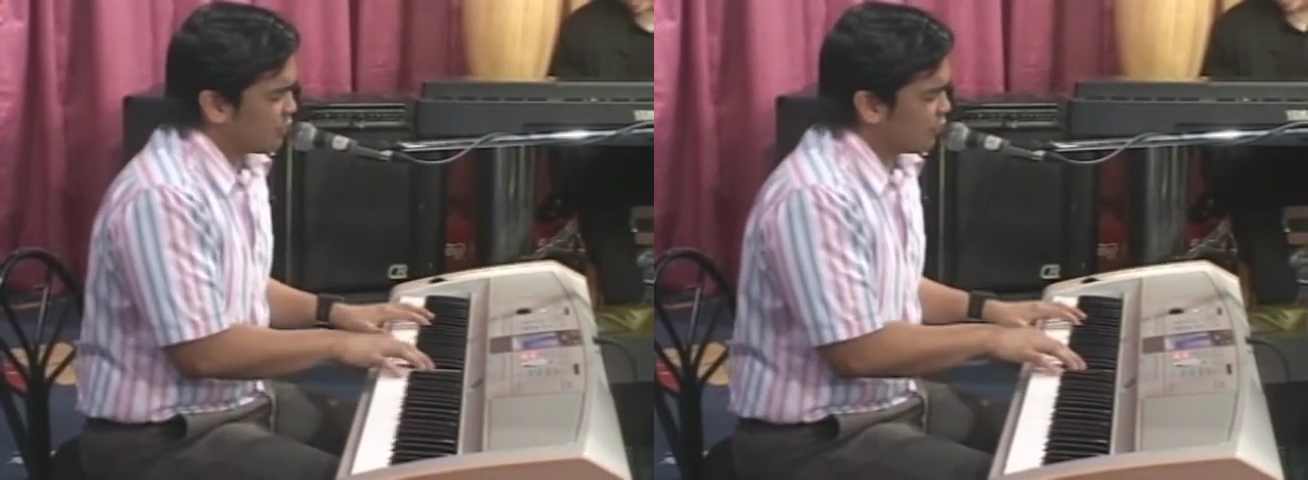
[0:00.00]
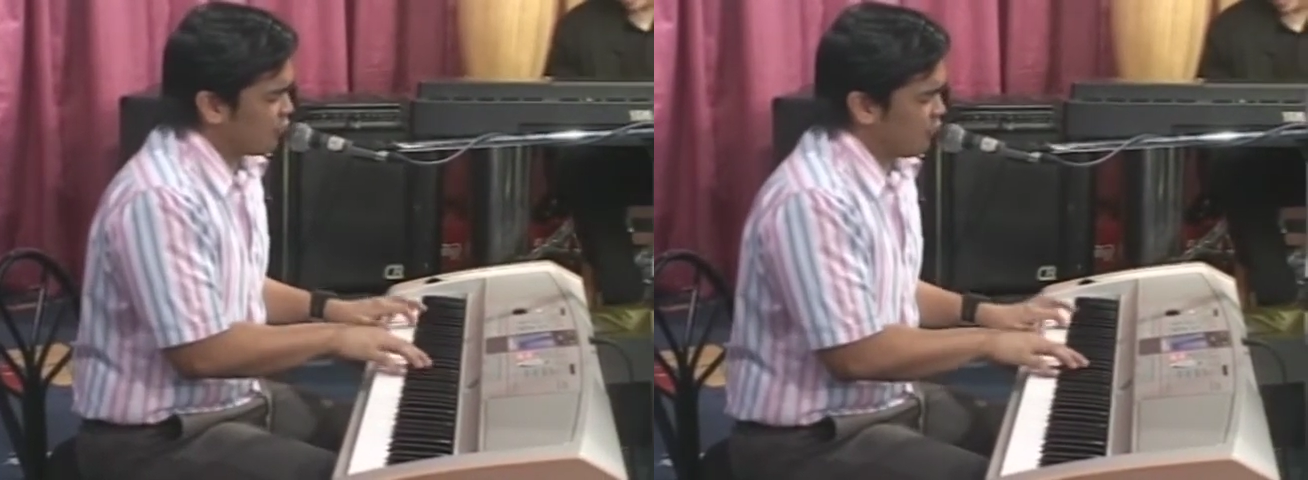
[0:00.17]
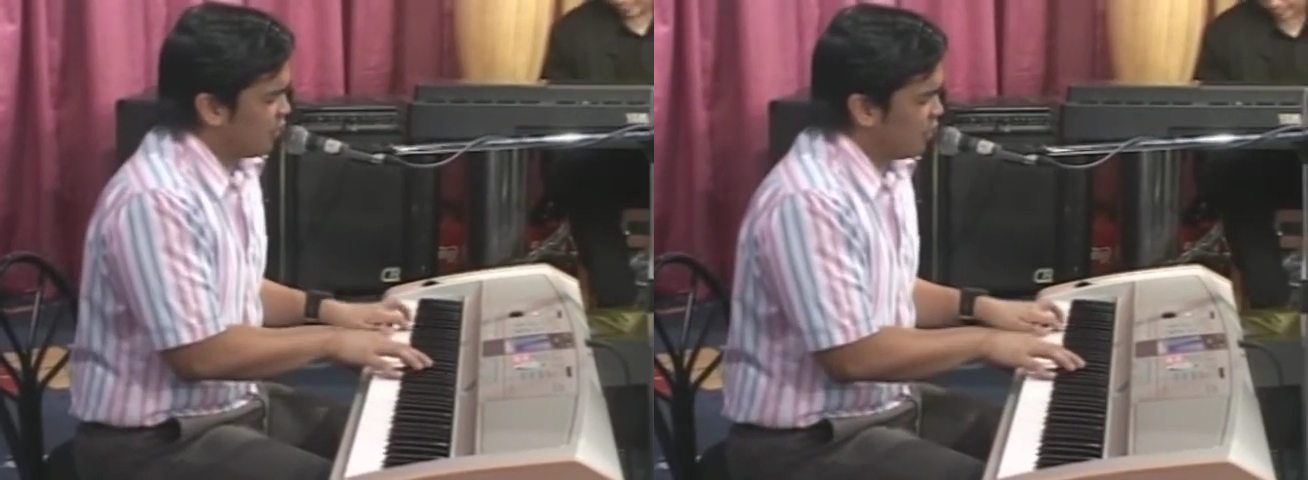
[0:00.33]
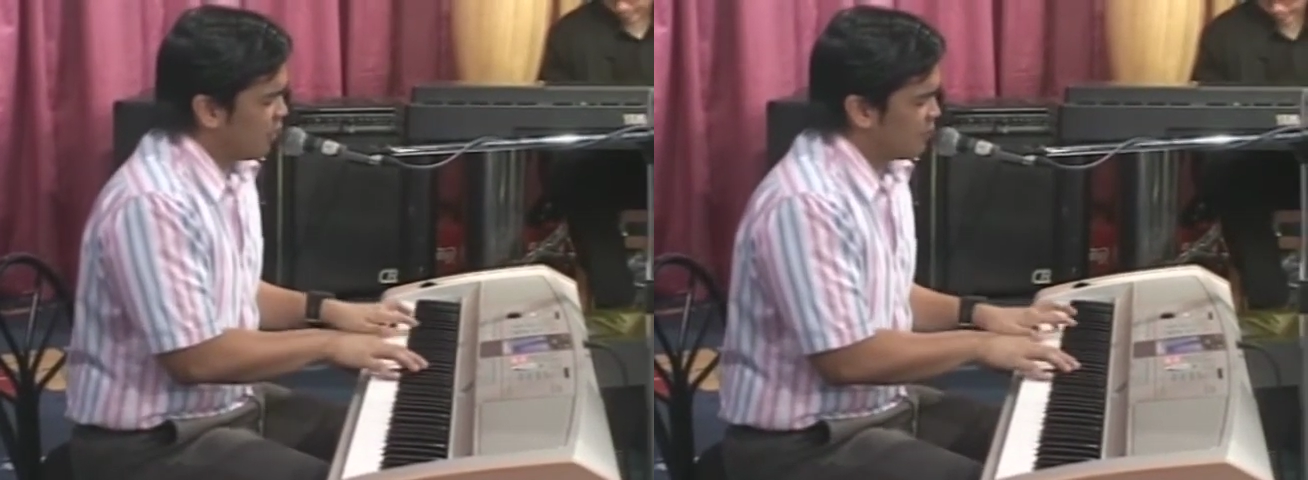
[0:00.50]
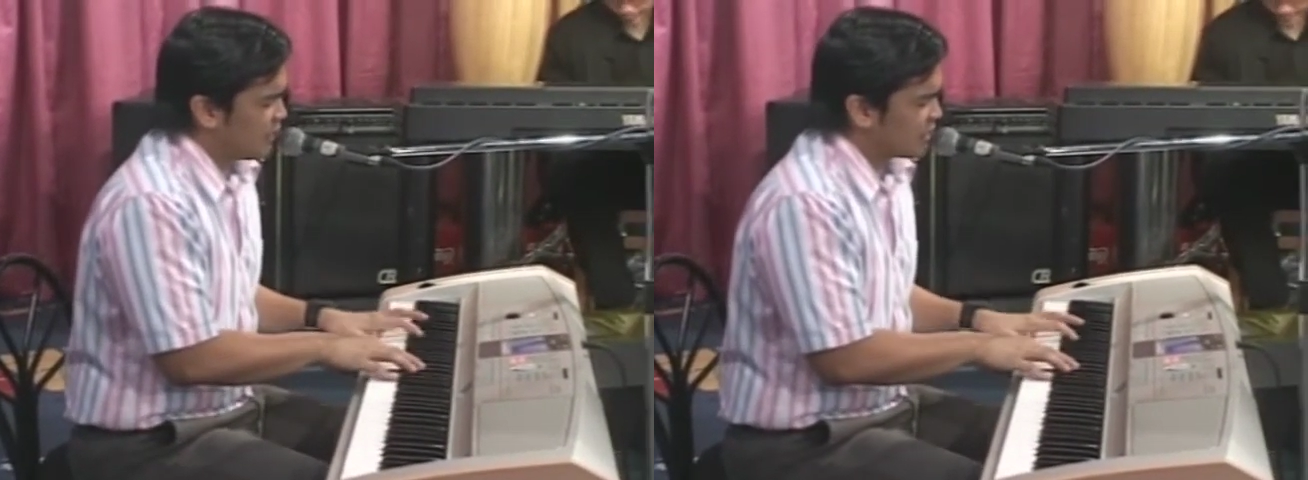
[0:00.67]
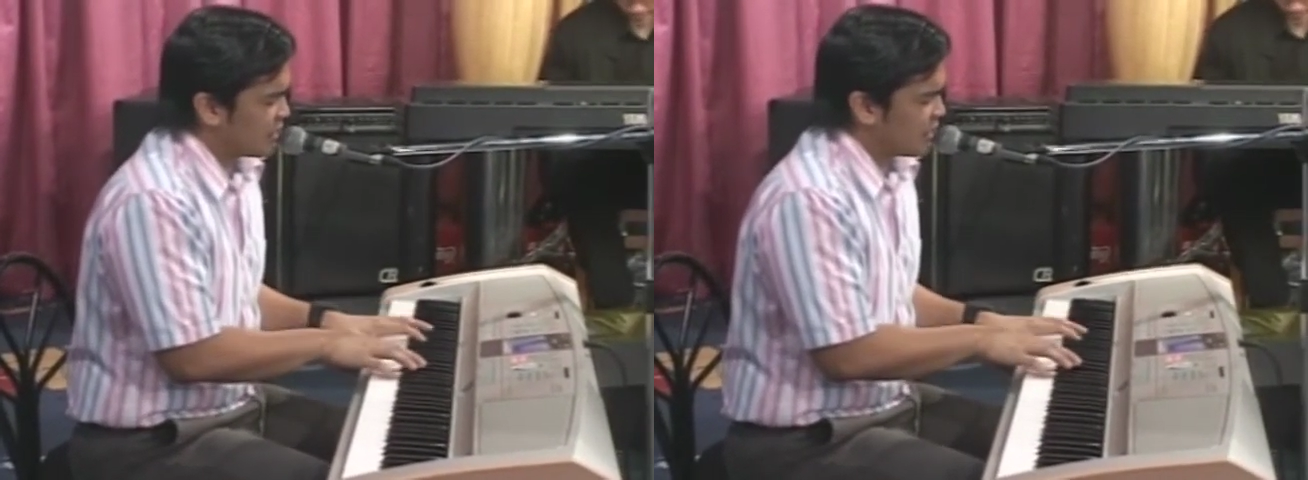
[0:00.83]

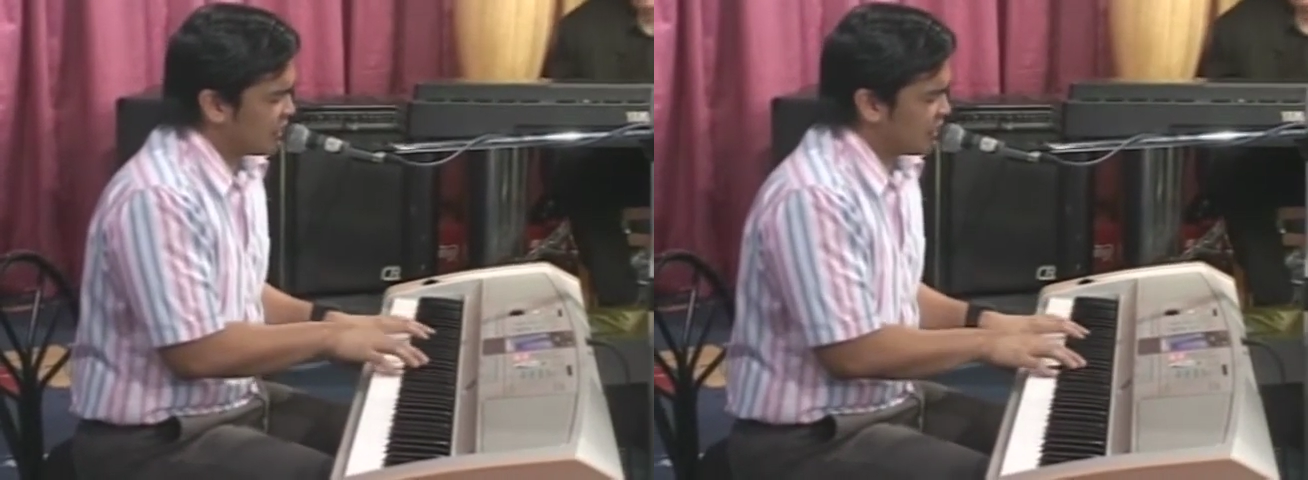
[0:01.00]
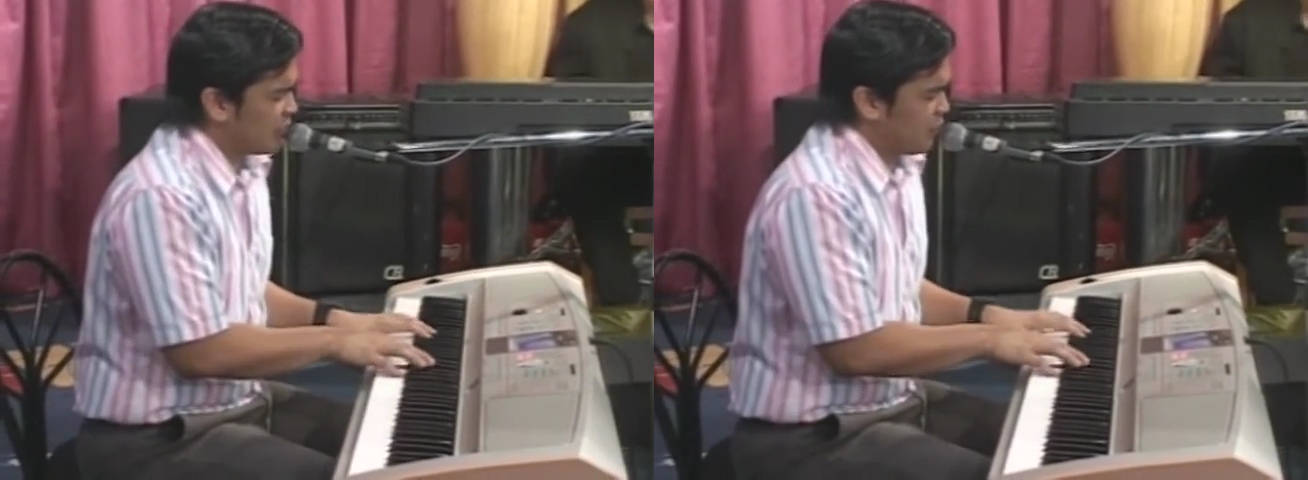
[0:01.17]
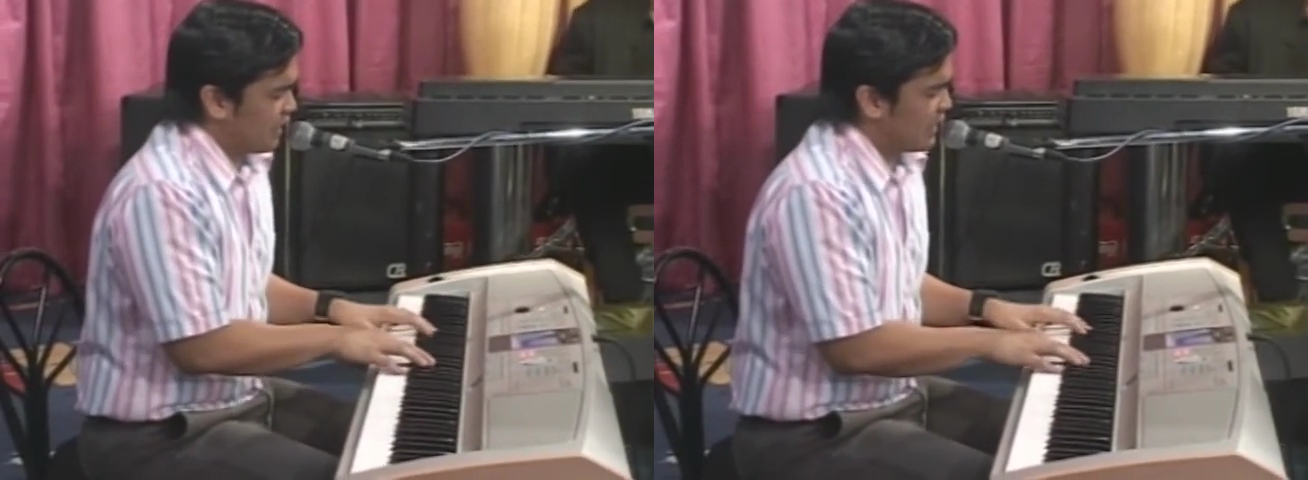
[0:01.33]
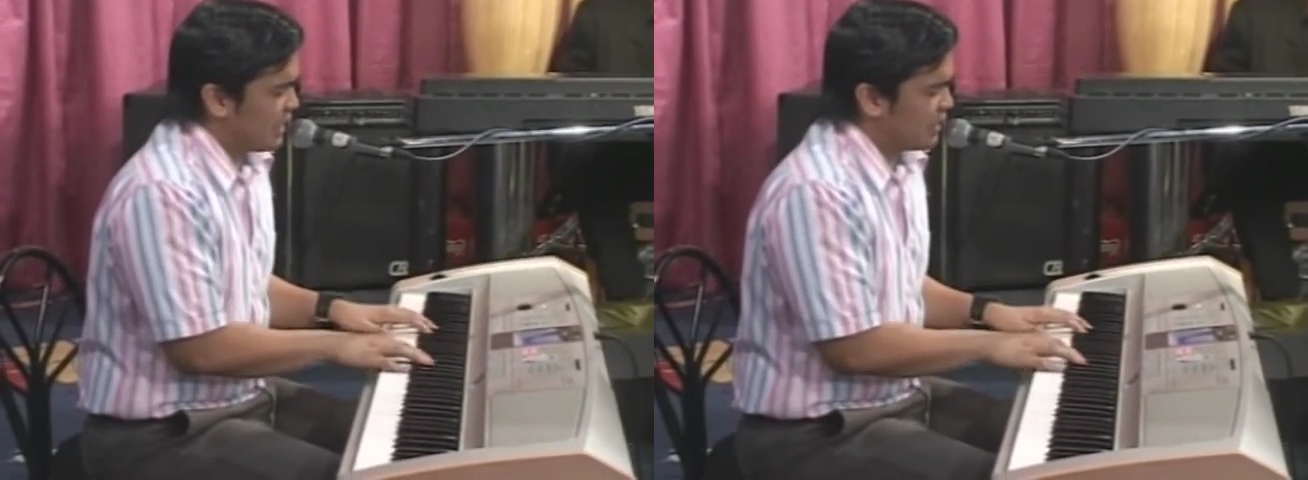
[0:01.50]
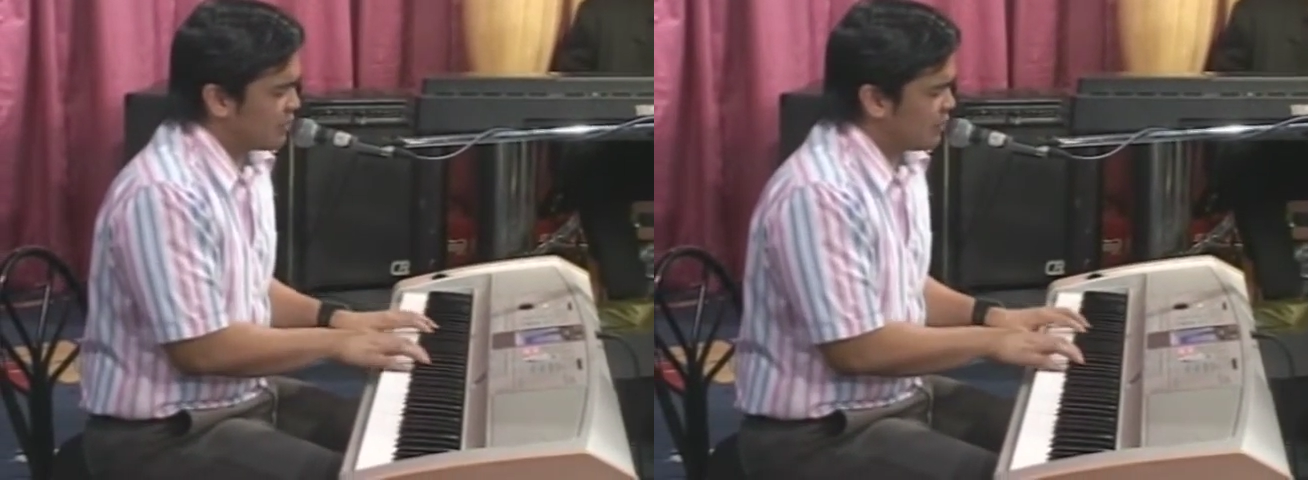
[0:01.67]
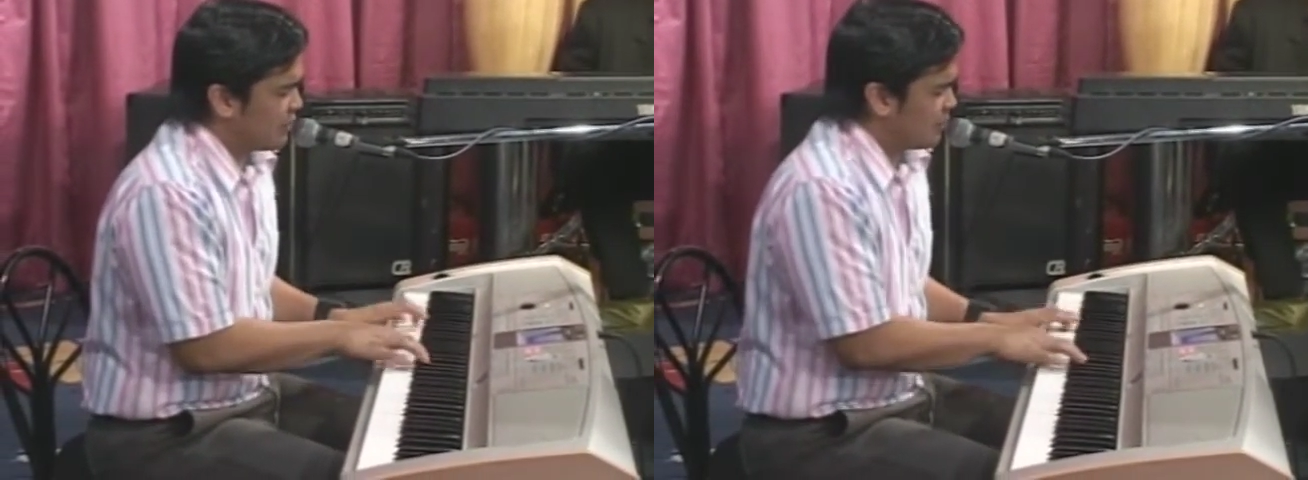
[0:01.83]
conformity
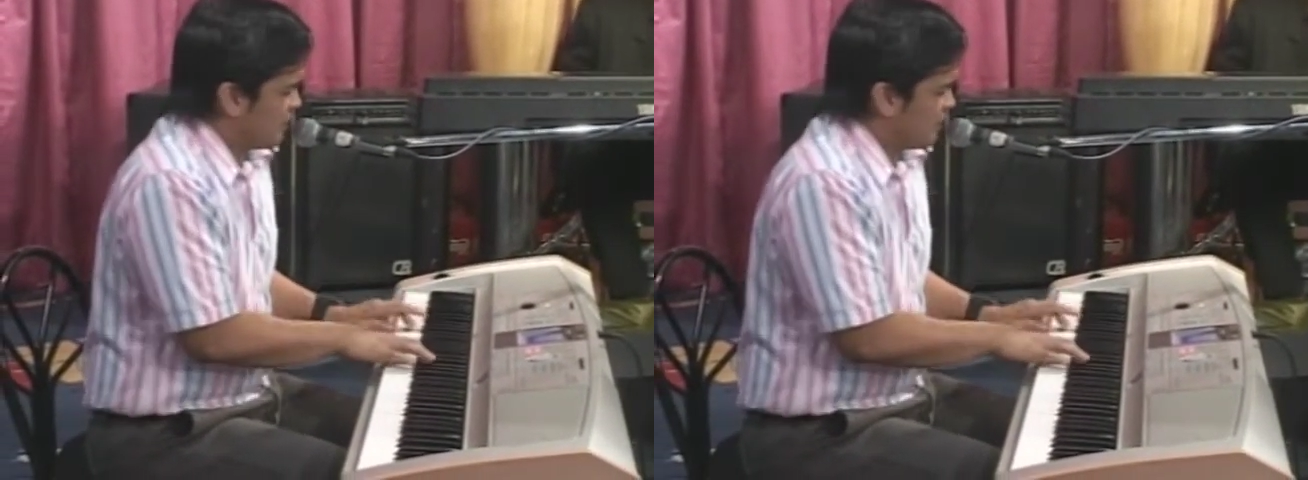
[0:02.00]
with you.